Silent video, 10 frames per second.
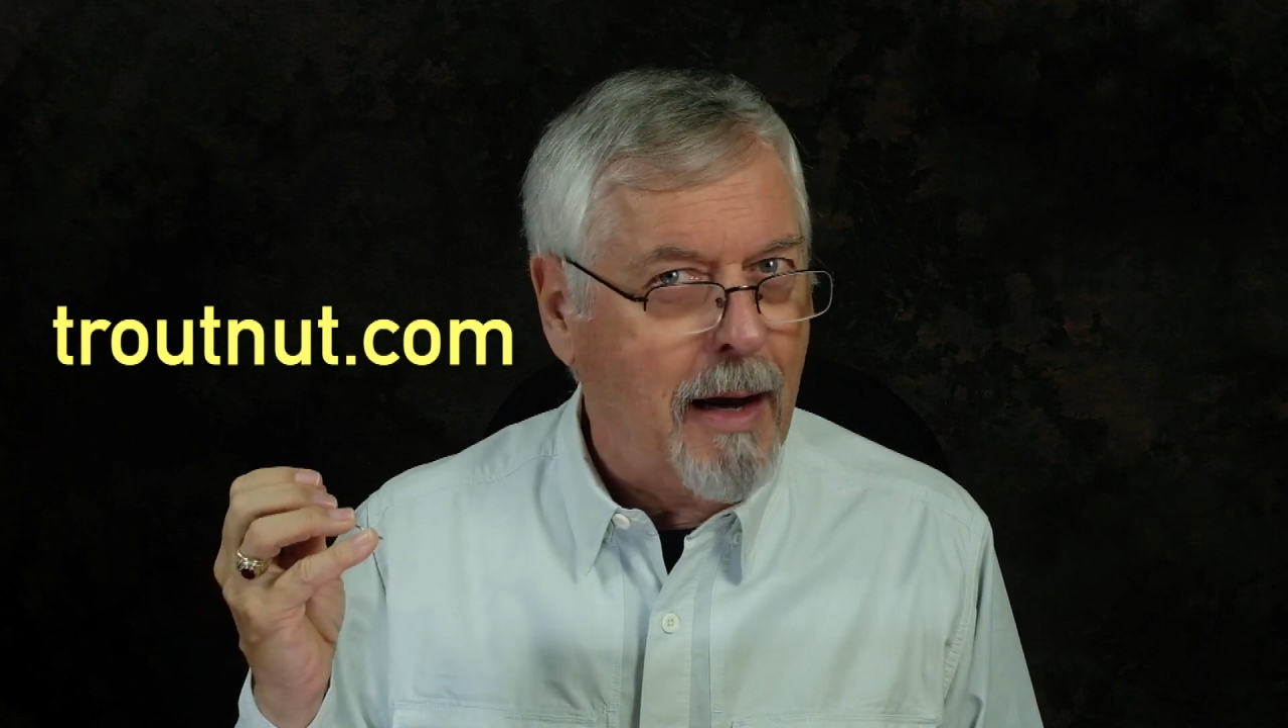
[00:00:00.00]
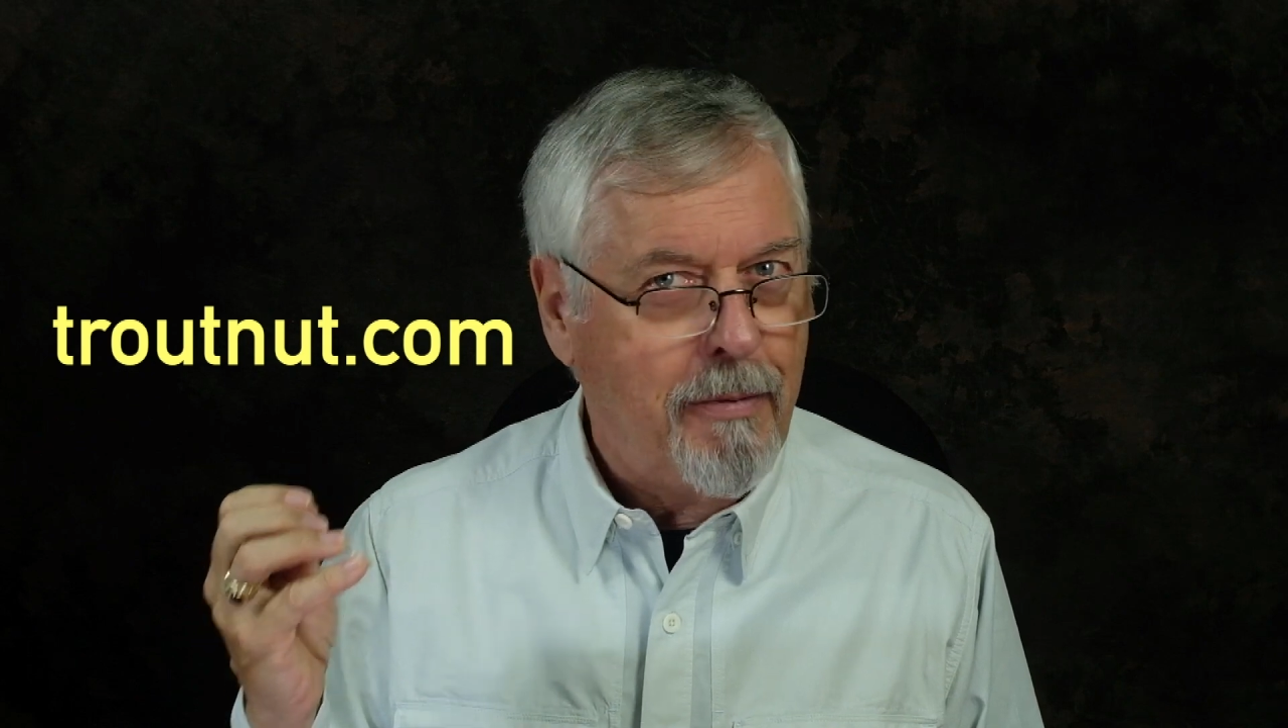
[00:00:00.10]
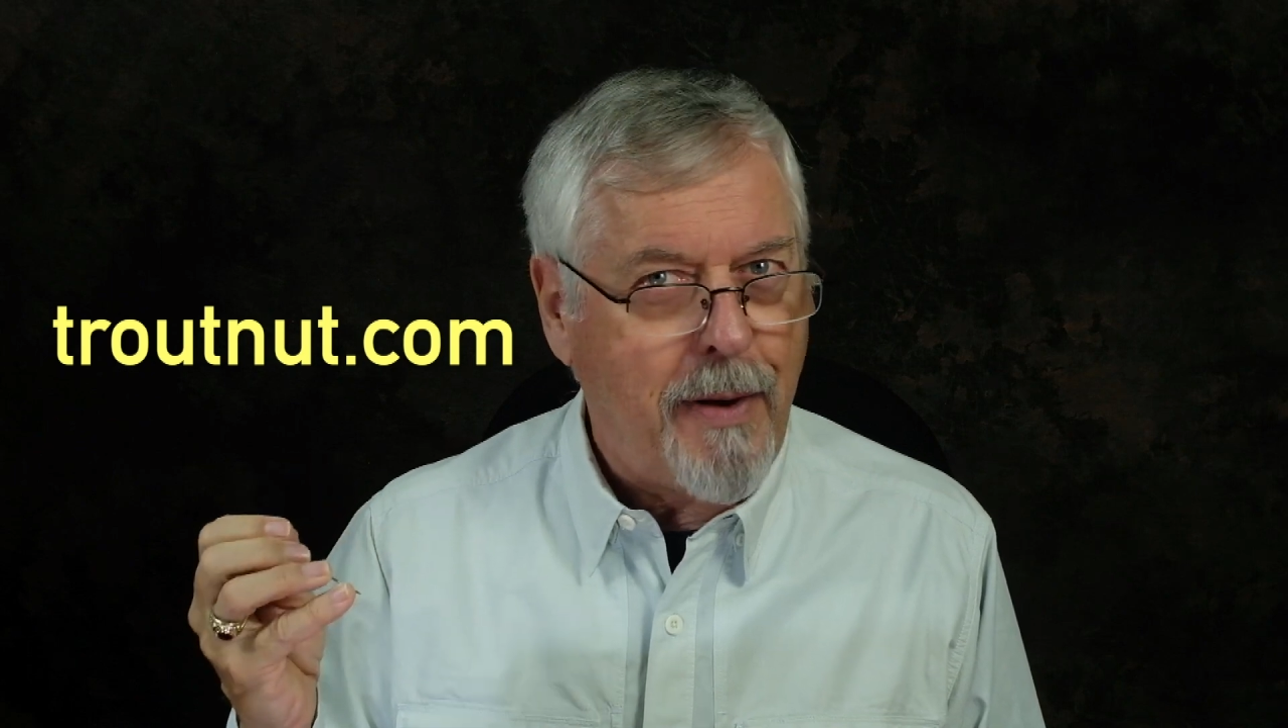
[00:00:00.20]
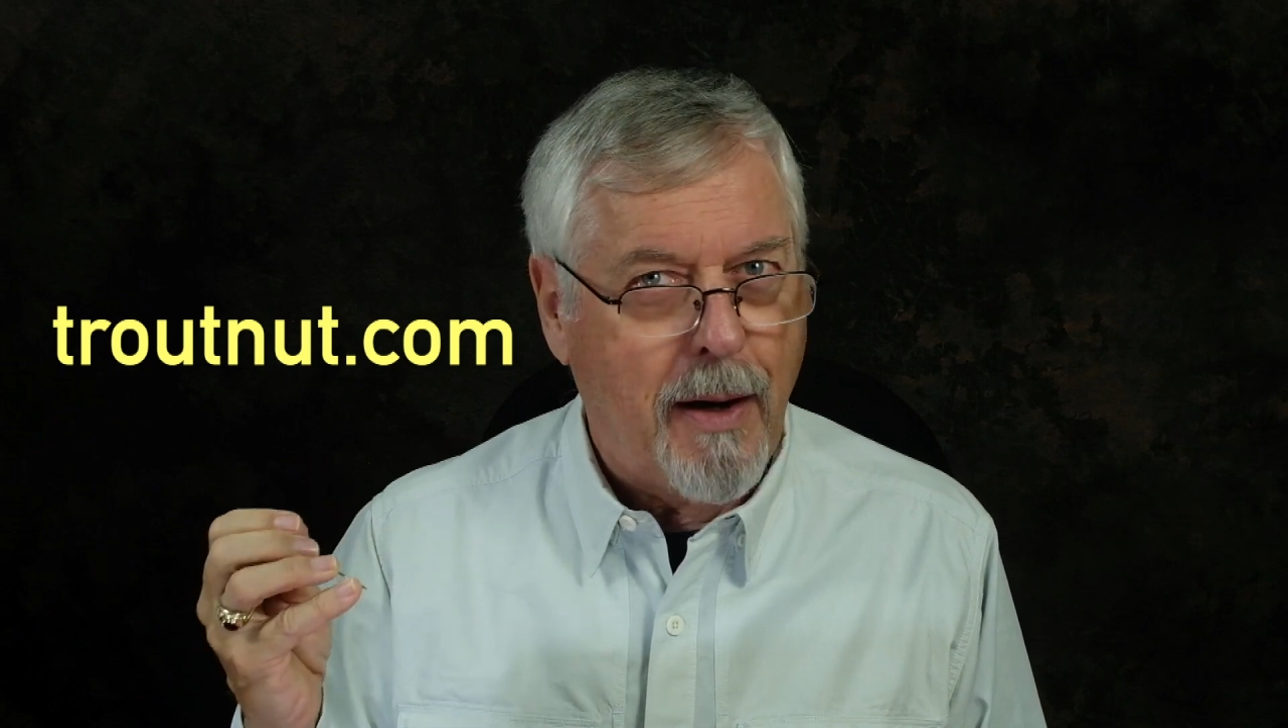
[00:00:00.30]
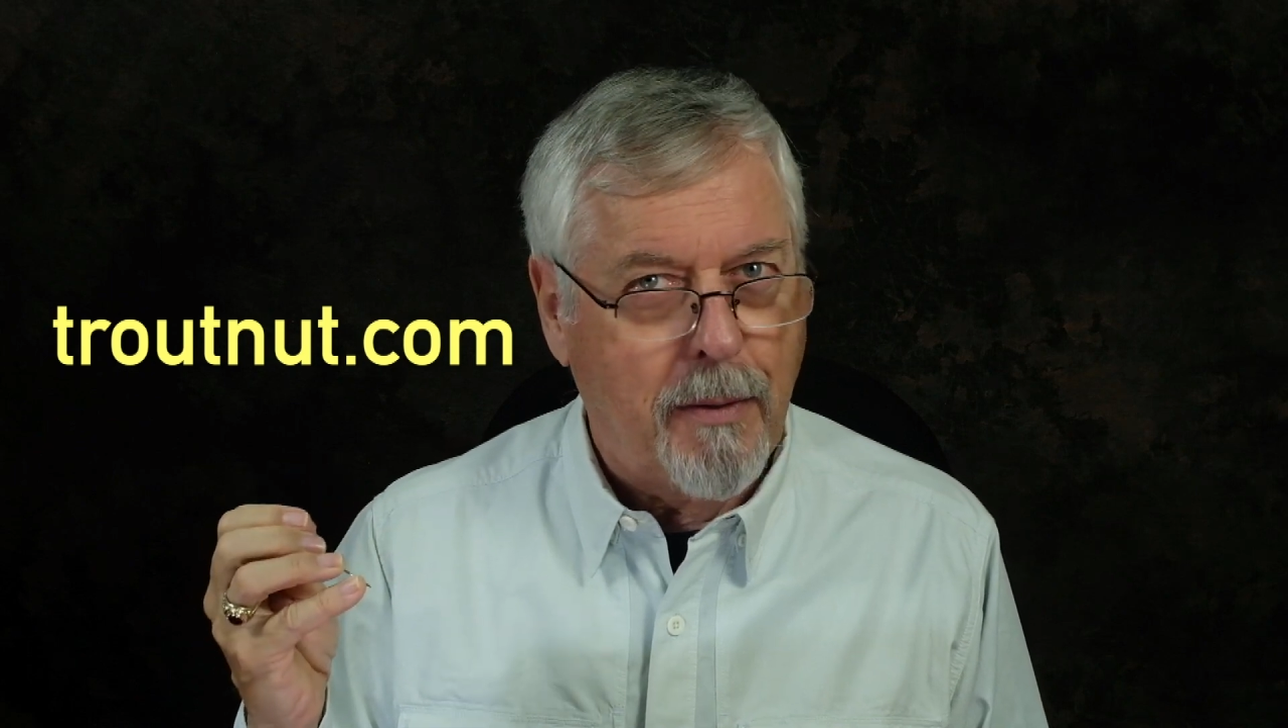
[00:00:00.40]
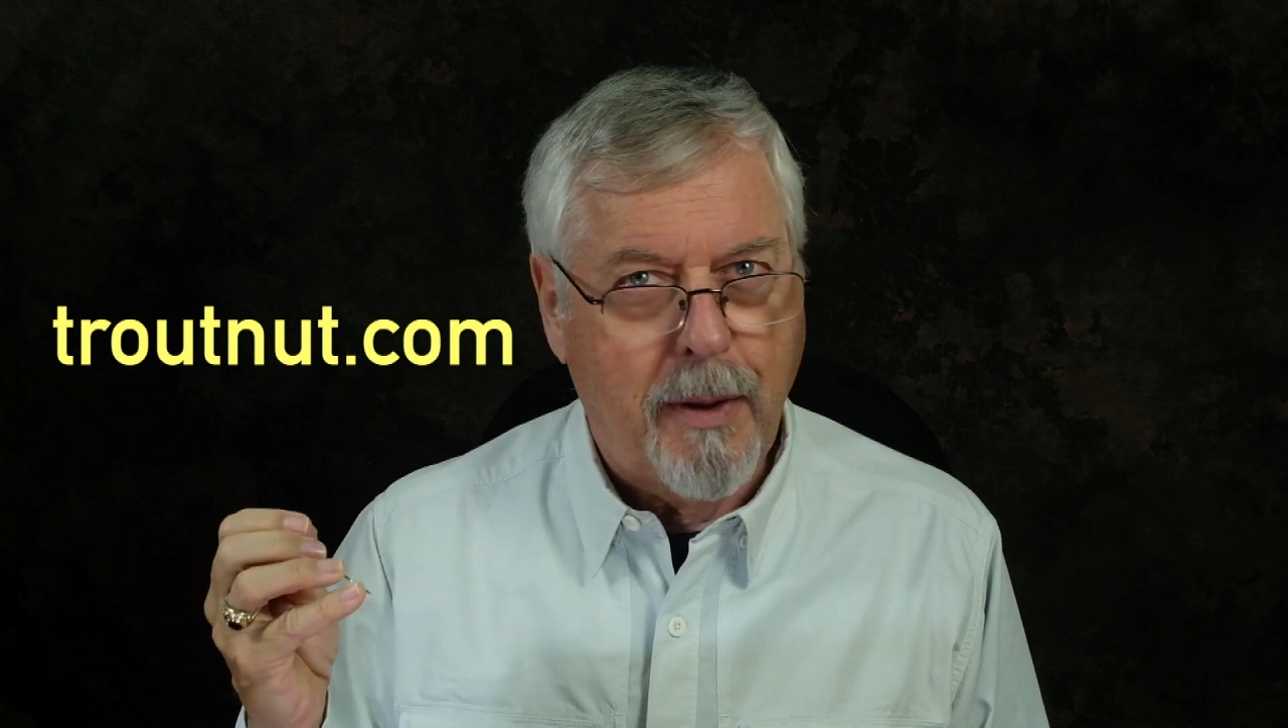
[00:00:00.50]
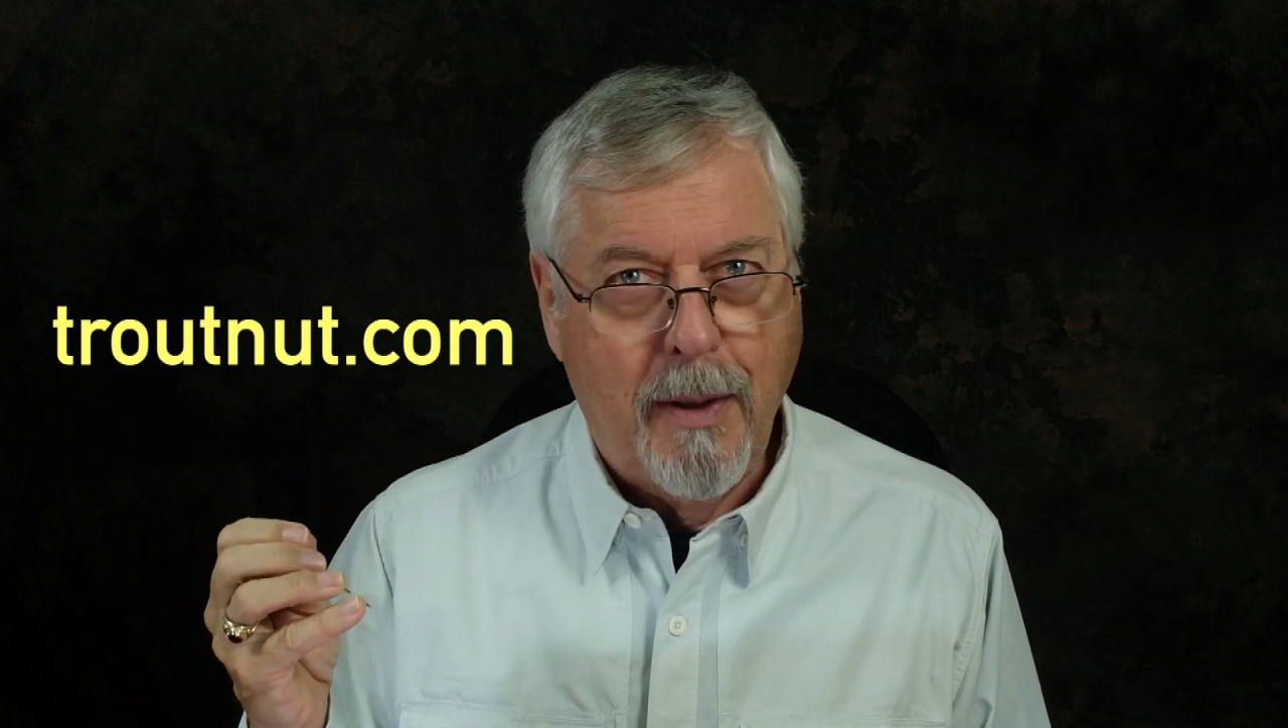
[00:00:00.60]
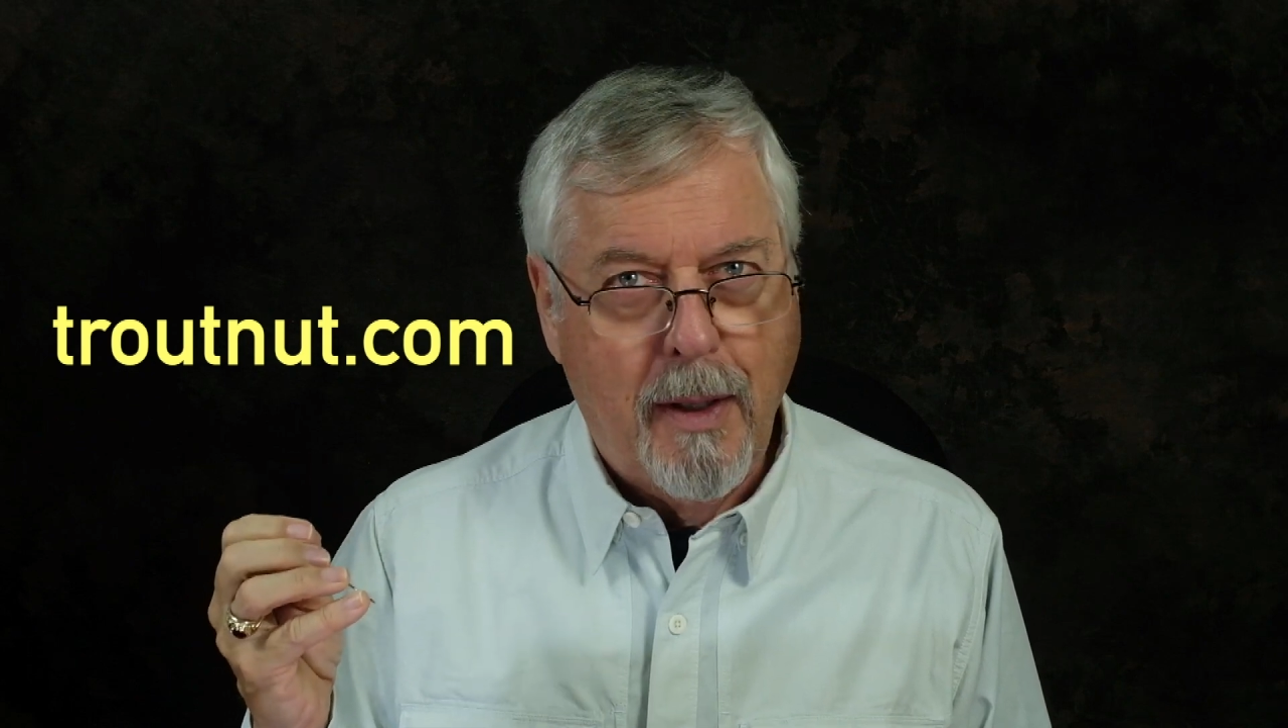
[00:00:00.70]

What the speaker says: found